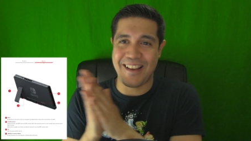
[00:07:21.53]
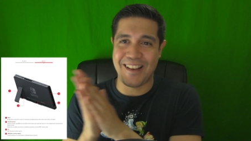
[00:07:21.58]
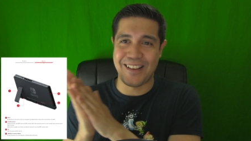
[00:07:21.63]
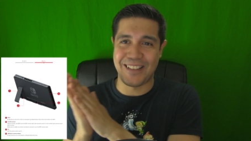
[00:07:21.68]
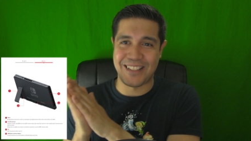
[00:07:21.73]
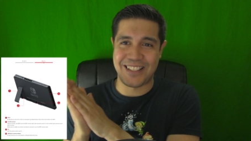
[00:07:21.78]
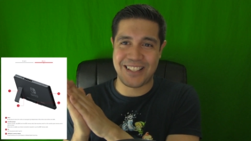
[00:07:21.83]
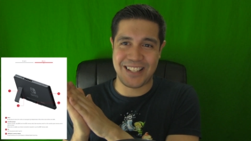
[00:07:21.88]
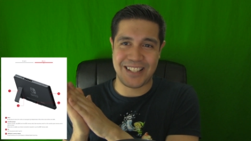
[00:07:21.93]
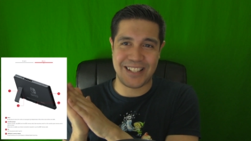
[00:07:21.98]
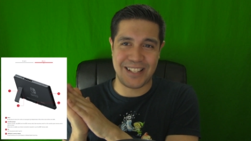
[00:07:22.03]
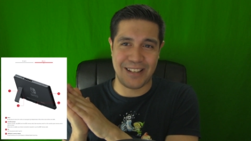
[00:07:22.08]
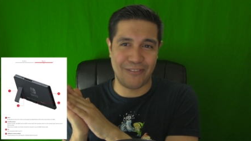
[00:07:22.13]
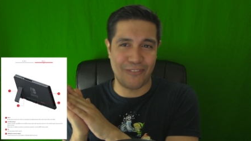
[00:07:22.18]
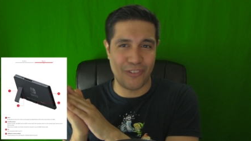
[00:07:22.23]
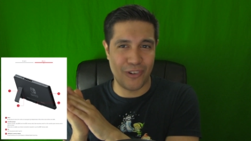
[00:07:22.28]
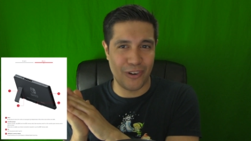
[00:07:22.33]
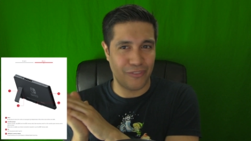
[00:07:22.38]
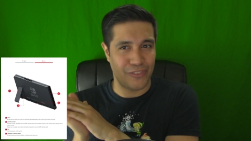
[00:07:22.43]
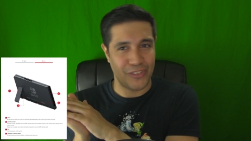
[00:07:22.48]
a
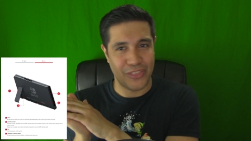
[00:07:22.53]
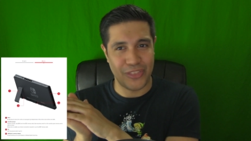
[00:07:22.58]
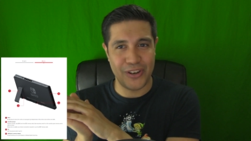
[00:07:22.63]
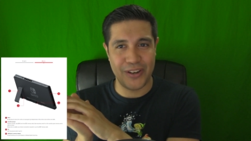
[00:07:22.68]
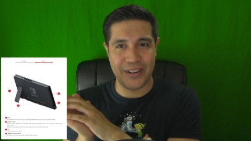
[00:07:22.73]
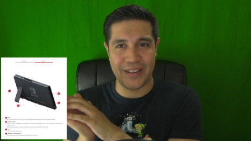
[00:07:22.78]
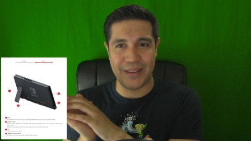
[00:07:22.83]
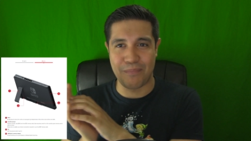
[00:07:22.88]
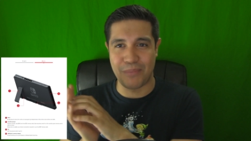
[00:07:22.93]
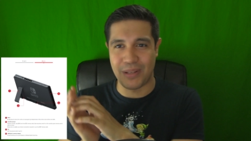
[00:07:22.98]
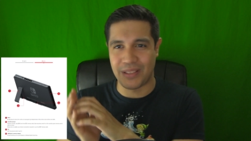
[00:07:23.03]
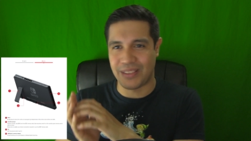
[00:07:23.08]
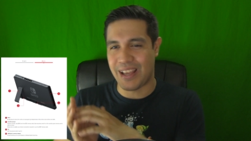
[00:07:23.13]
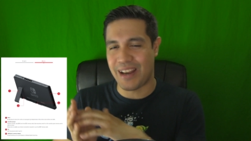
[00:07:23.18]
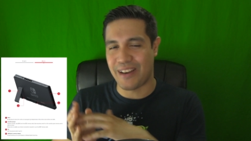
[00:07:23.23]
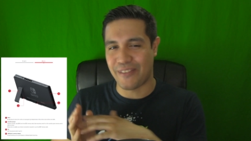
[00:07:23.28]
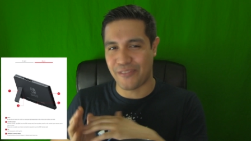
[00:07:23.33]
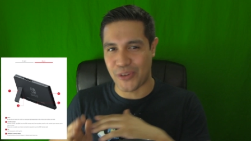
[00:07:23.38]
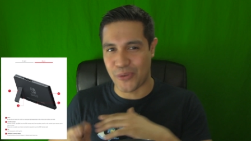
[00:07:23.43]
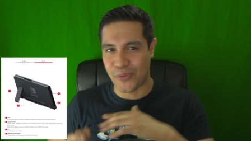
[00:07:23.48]
64 for 30, but
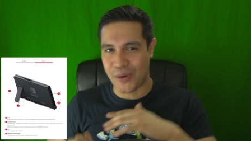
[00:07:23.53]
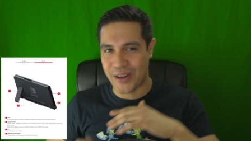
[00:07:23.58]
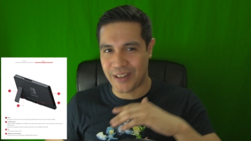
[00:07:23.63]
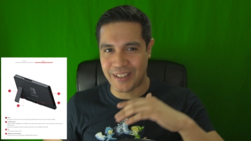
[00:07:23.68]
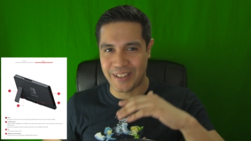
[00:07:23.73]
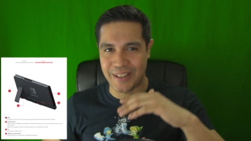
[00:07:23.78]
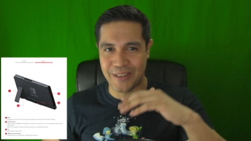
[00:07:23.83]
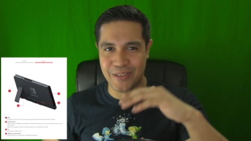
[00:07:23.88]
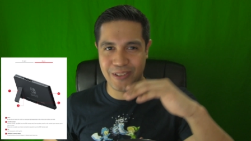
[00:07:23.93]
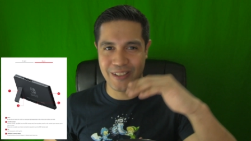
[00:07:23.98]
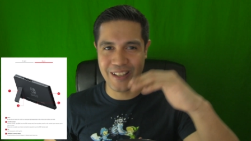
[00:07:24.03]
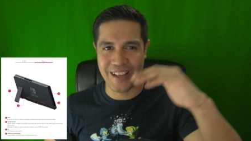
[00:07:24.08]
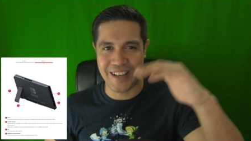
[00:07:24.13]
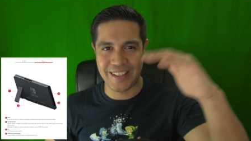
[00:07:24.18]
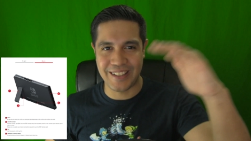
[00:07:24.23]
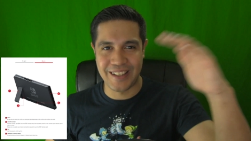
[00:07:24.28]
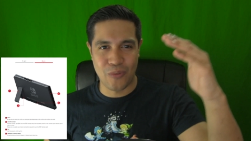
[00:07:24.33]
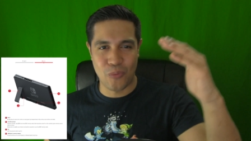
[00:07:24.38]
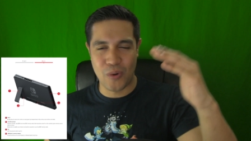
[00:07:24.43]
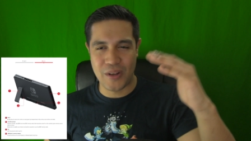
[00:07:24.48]
then if you want to go
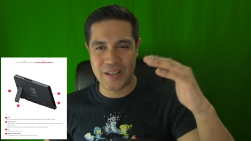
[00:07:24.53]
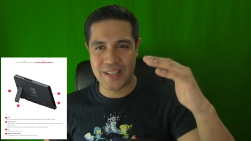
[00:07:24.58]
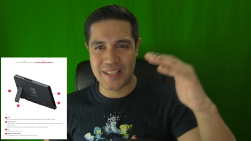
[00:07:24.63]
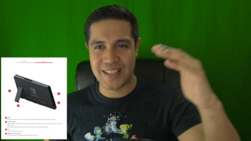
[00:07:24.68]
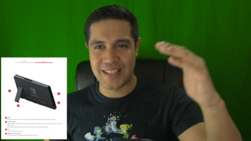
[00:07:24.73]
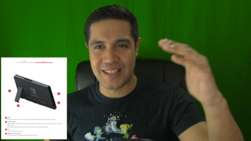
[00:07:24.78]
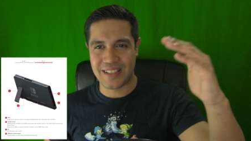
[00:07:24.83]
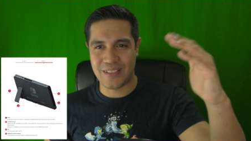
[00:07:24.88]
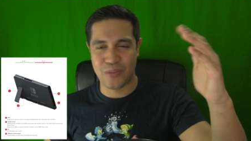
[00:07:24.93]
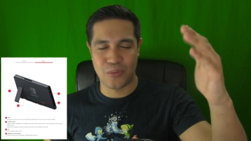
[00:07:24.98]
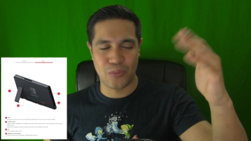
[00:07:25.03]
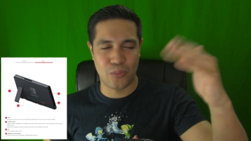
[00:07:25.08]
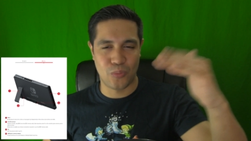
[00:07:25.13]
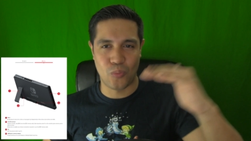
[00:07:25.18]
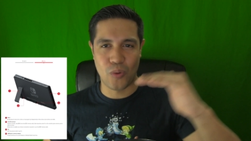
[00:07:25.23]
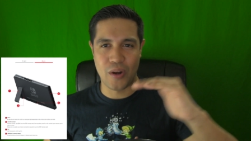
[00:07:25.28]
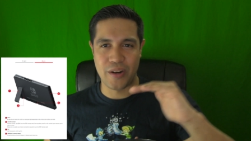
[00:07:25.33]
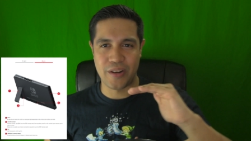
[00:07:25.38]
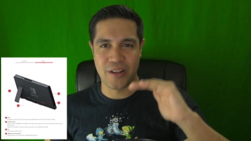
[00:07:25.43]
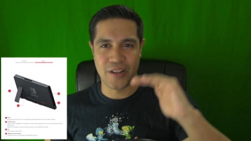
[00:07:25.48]
like
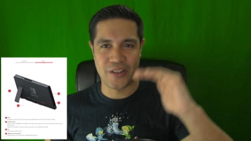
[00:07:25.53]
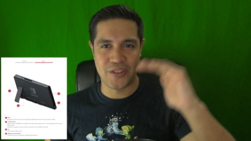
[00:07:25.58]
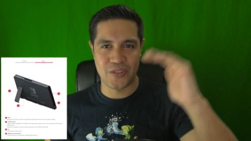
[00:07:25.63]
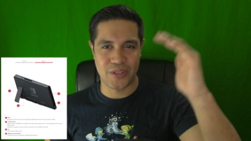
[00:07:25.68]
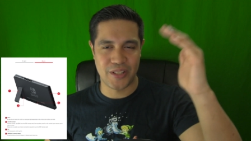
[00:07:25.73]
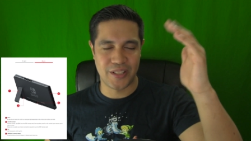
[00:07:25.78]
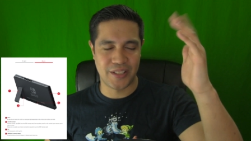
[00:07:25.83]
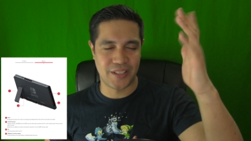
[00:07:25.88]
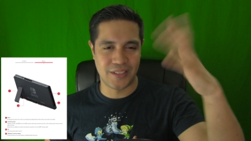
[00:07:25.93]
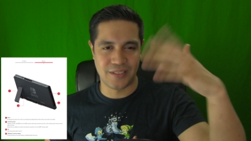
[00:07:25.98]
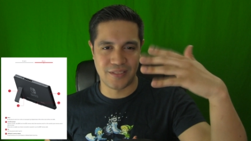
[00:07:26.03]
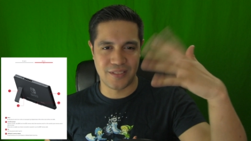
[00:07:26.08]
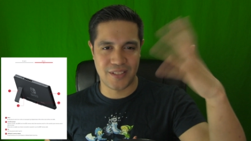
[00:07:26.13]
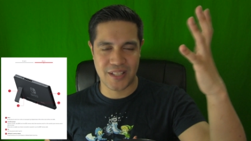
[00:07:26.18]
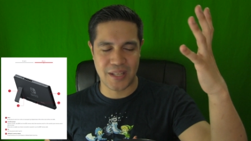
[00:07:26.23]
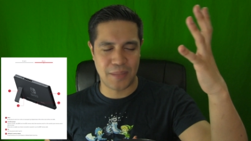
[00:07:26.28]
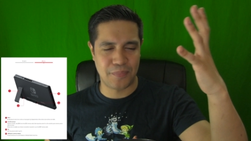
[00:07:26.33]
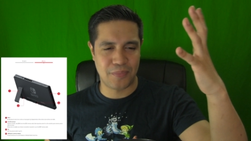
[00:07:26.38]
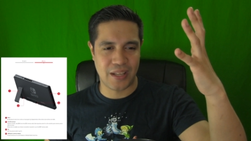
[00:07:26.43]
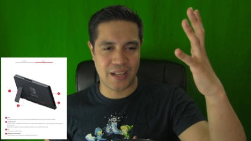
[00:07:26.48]
100
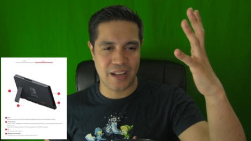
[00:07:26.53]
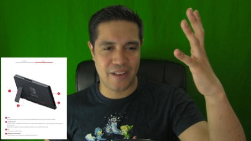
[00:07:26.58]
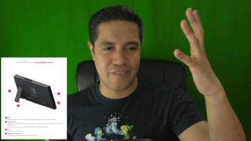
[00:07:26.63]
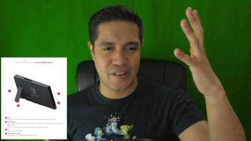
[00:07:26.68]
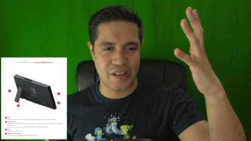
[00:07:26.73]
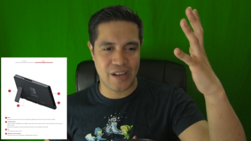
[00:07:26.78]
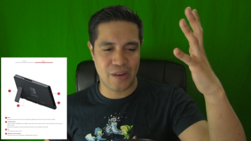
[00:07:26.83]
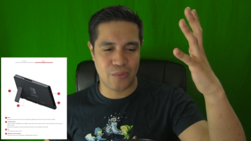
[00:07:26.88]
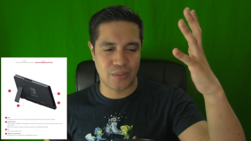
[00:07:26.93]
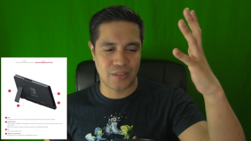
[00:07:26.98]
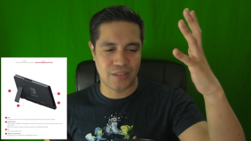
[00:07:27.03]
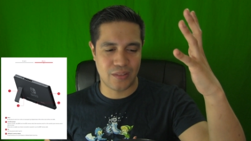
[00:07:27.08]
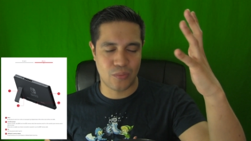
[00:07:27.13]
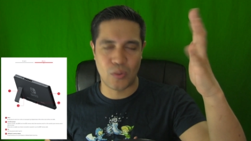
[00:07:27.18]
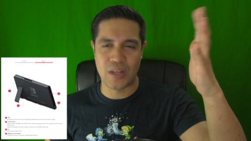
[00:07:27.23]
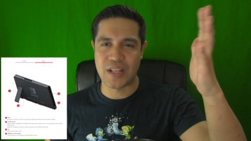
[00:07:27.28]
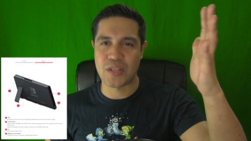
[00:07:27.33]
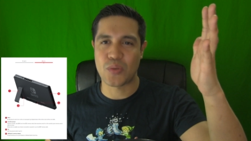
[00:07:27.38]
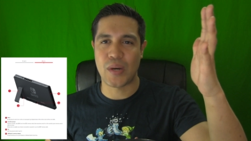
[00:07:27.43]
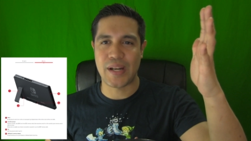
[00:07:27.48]
something, I forget what, the
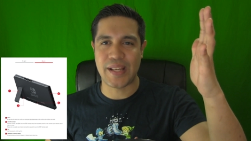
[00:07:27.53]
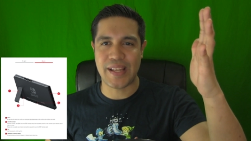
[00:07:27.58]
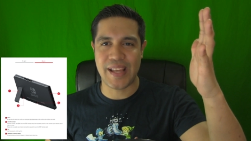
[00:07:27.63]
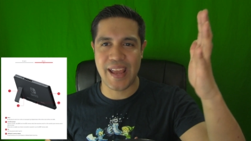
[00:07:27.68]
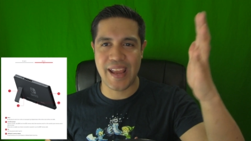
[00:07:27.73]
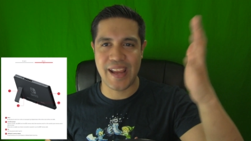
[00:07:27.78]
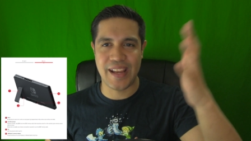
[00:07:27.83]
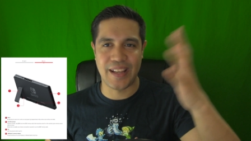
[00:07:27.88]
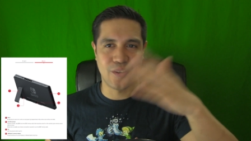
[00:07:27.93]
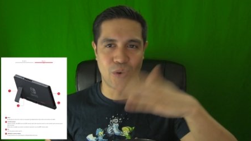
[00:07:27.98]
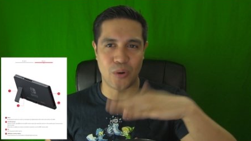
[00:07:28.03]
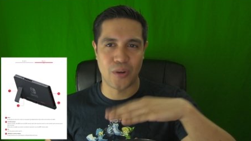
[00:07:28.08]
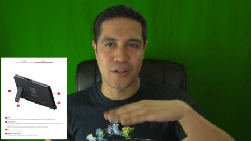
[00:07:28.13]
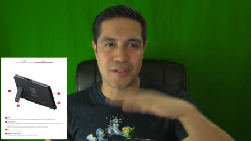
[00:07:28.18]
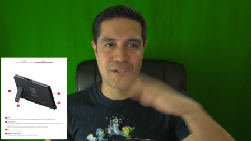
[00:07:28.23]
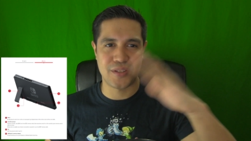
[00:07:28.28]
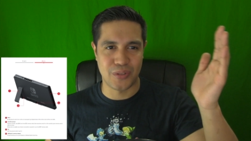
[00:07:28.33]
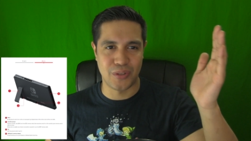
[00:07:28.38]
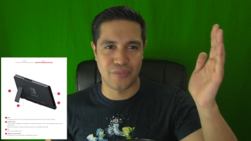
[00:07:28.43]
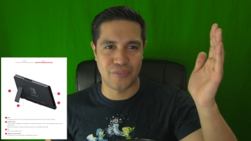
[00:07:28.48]
128 or
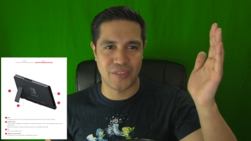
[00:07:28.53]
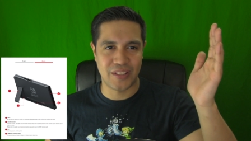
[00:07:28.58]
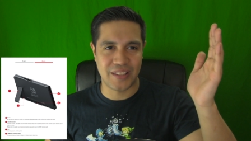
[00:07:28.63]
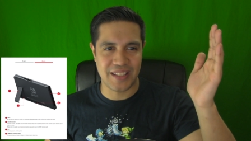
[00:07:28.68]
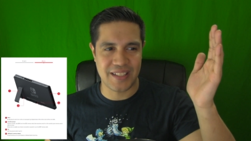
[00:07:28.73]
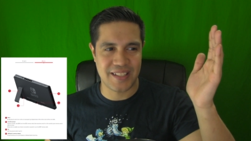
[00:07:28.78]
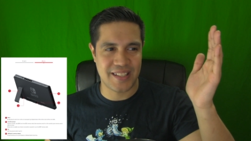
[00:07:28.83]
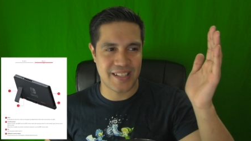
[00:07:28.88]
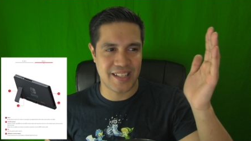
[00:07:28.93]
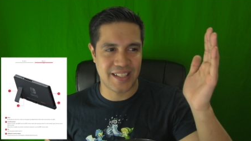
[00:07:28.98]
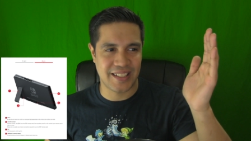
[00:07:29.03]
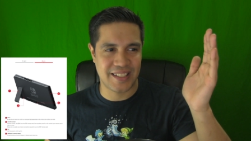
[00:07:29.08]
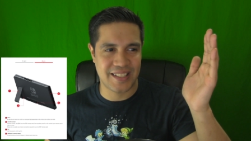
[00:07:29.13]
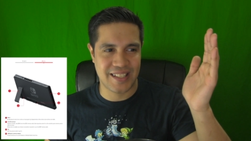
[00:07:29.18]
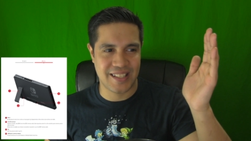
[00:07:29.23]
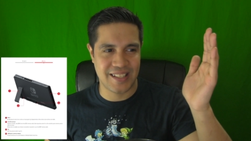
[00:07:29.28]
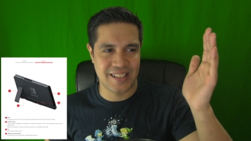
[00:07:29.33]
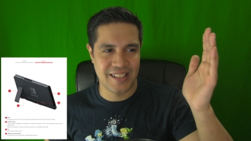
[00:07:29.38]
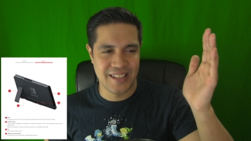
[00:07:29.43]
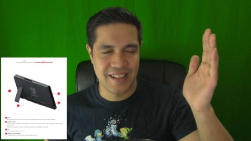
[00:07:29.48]

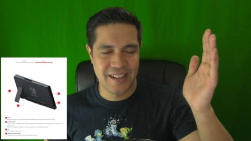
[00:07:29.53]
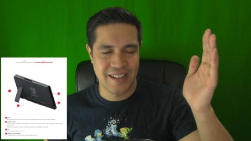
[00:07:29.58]
256,